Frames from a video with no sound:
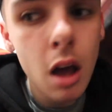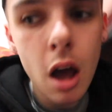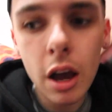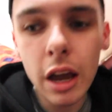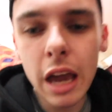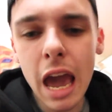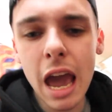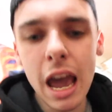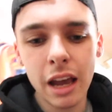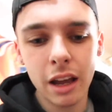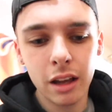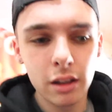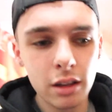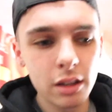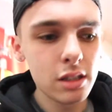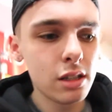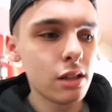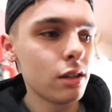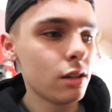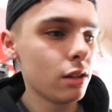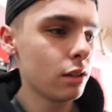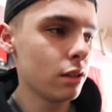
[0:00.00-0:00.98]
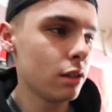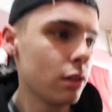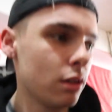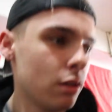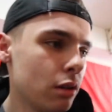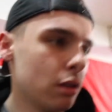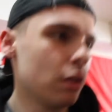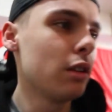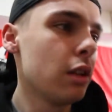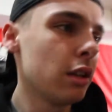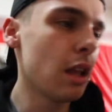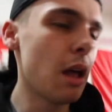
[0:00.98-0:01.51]
Okay,
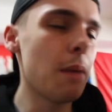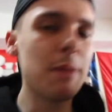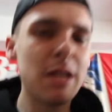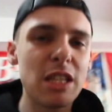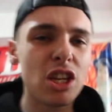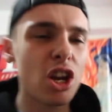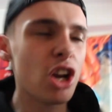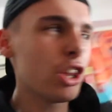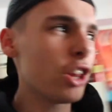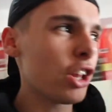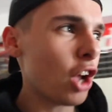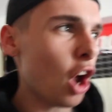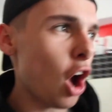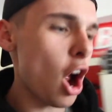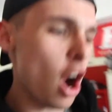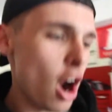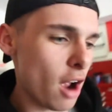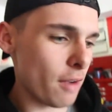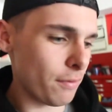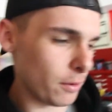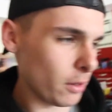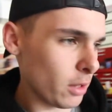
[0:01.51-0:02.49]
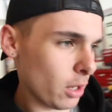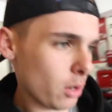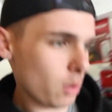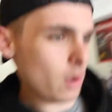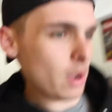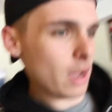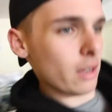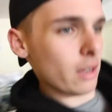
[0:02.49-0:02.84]
let me turn the car off really